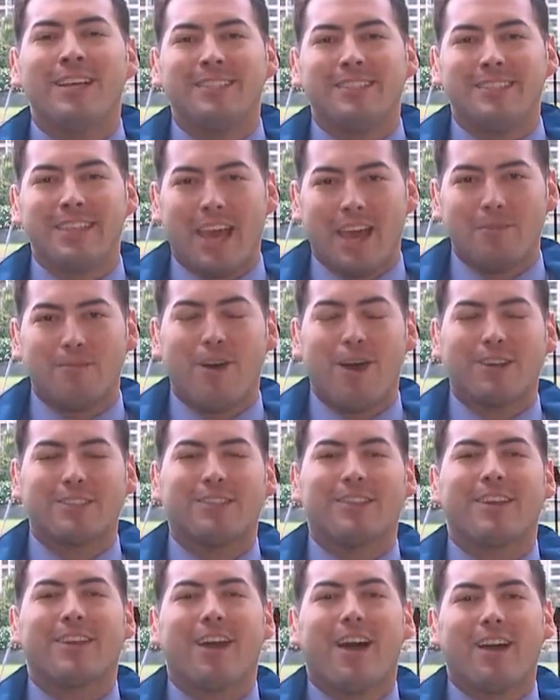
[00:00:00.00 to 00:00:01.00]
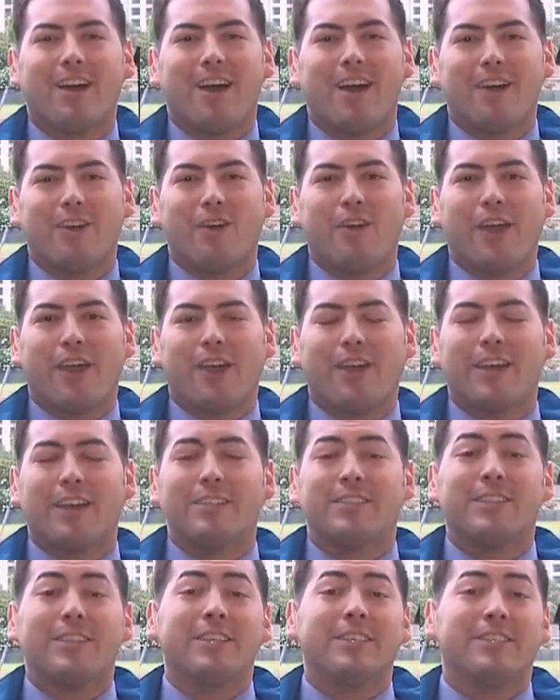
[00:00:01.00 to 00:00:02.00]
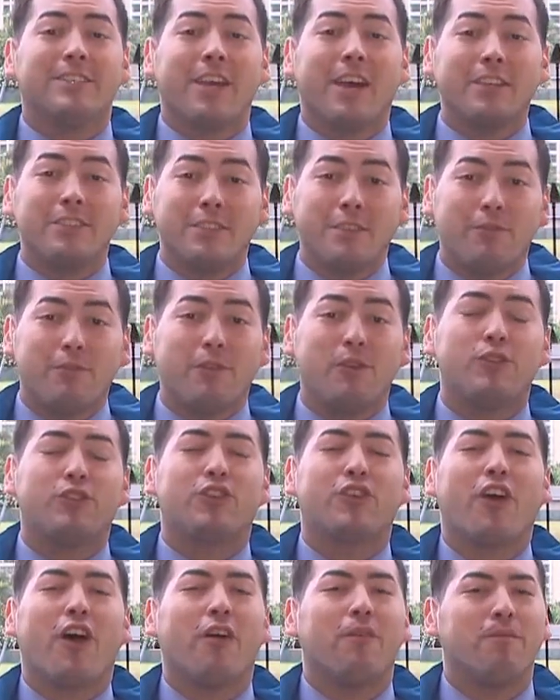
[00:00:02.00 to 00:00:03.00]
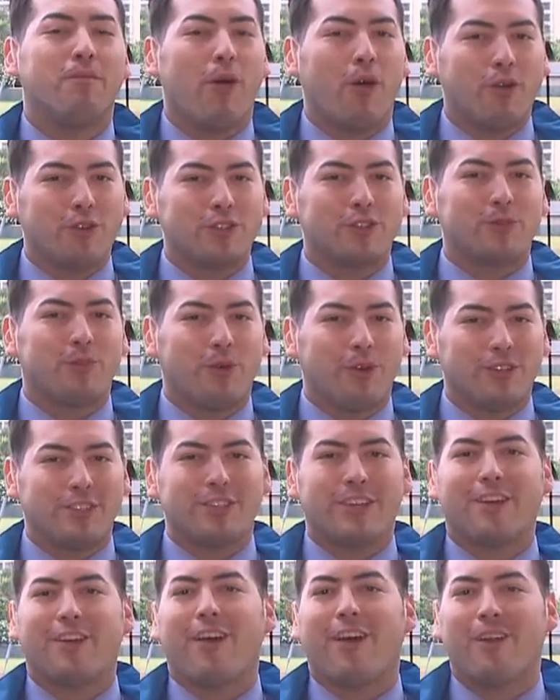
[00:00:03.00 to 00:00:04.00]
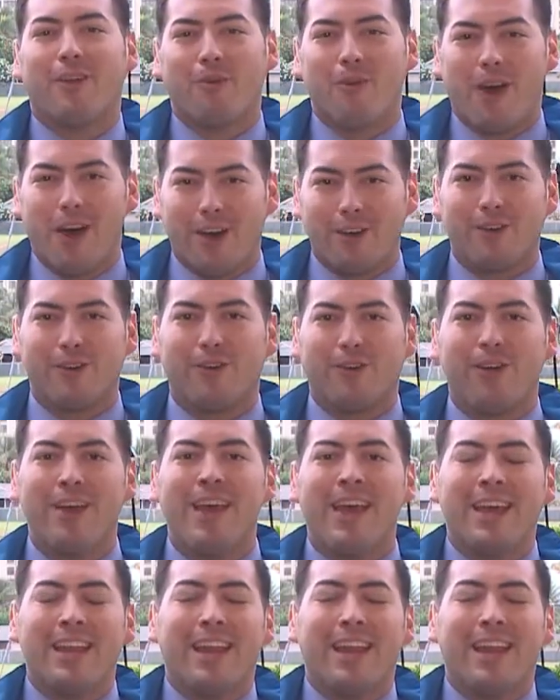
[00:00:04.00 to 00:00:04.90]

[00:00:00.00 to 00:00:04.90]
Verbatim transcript: Sandbox in the Kaka'ako area to discuss the future of motorsports here on Oahu.